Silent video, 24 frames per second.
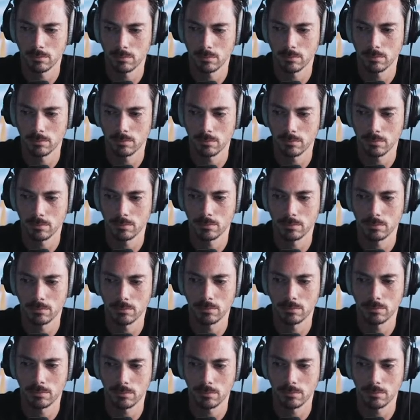
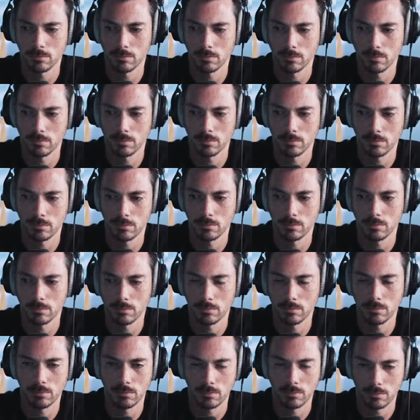
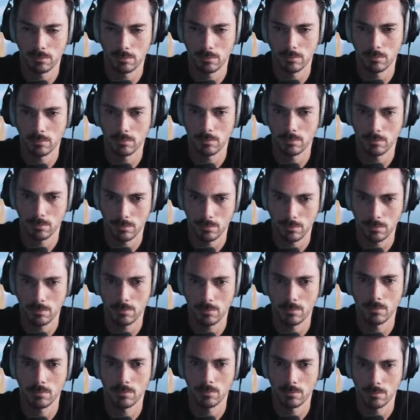
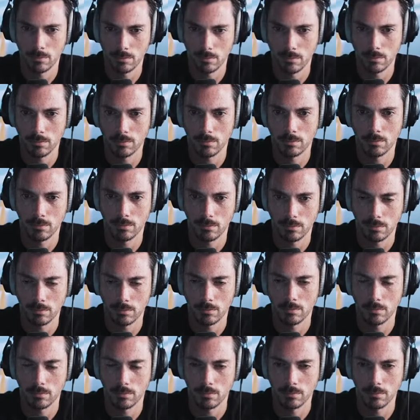
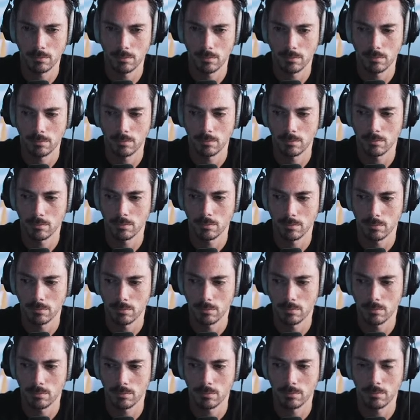
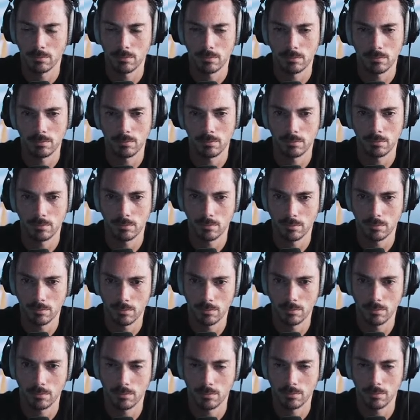
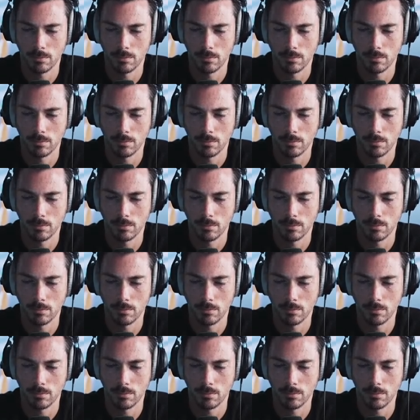[no speech]